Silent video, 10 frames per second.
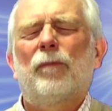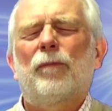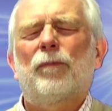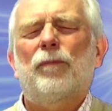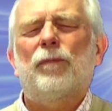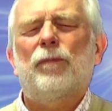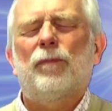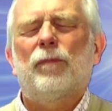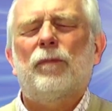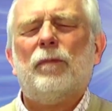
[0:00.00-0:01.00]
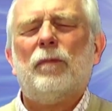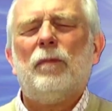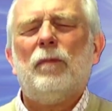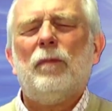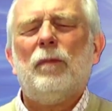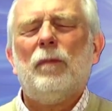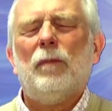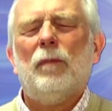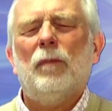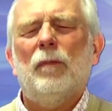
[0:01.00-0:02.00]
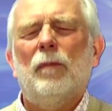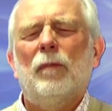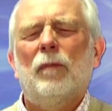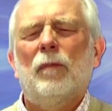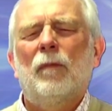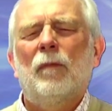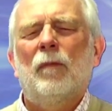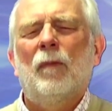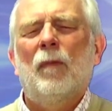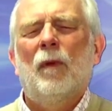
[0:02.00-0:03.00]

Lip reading: (no one is talking)